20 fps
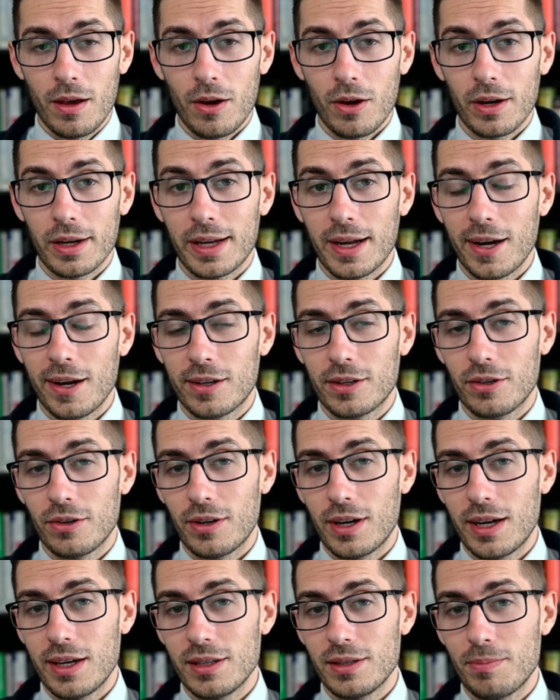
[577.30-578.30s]
are
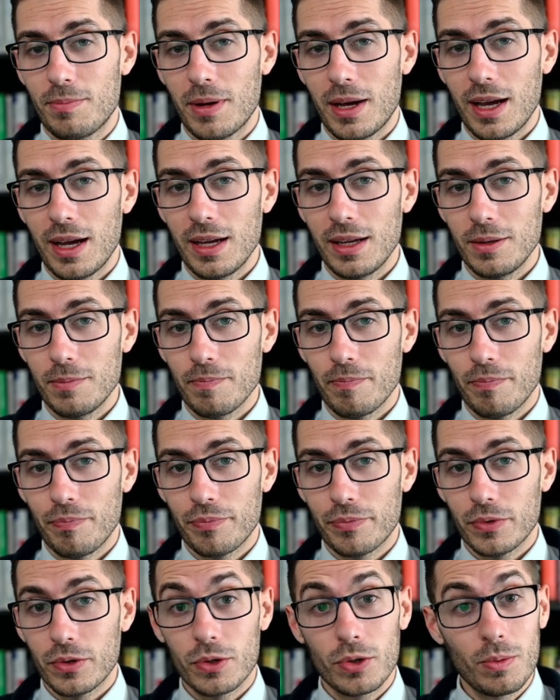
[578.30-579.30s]
characterized by
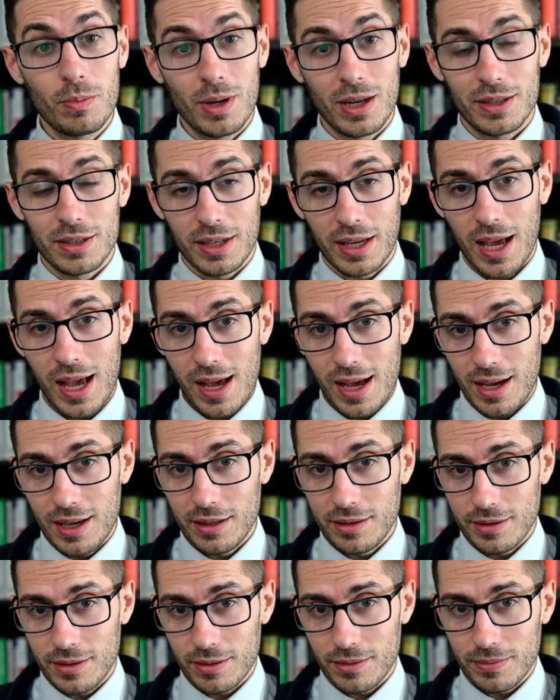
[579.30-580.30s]
too much
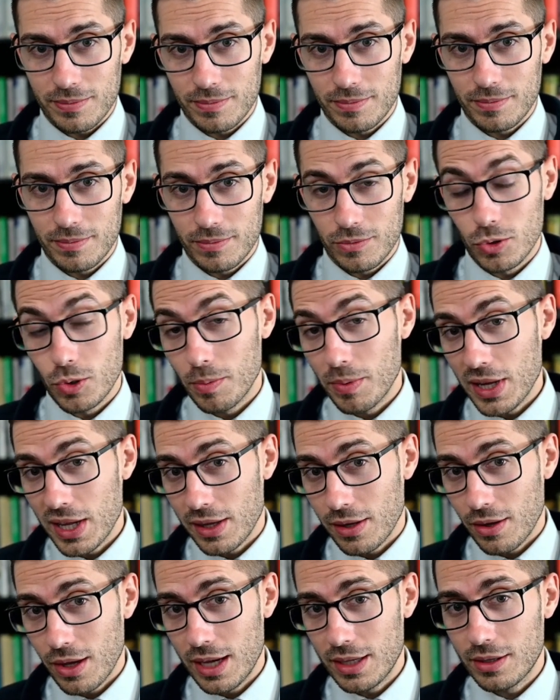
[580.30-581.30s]
chaos or
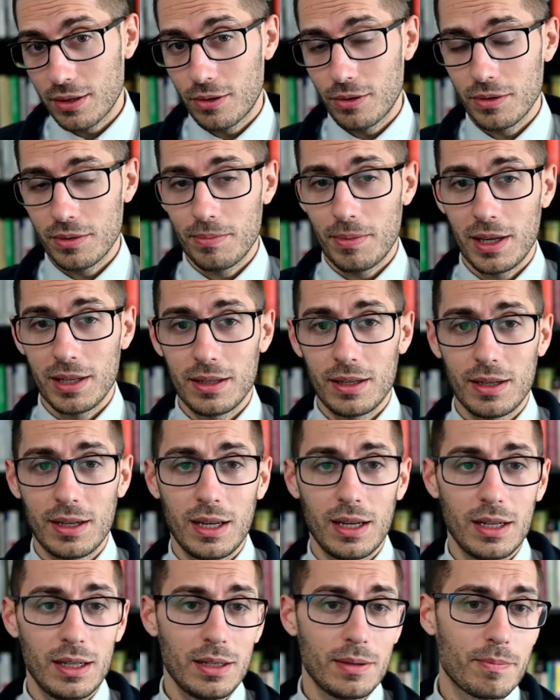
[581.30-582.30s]
pathological
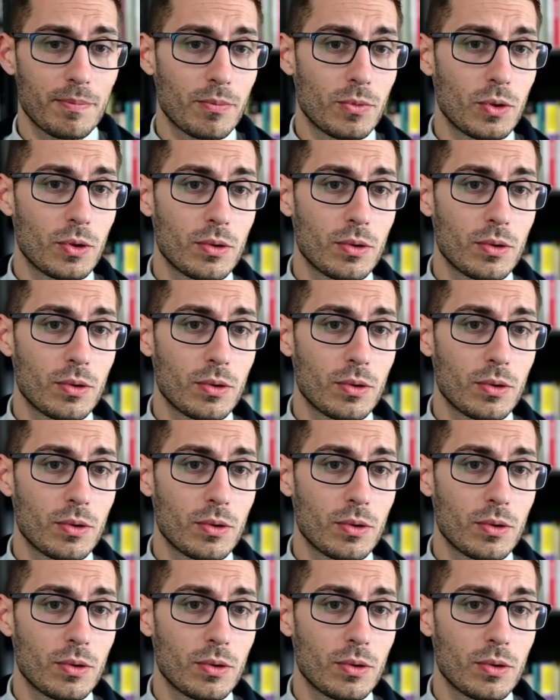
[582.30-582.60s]
spontaneity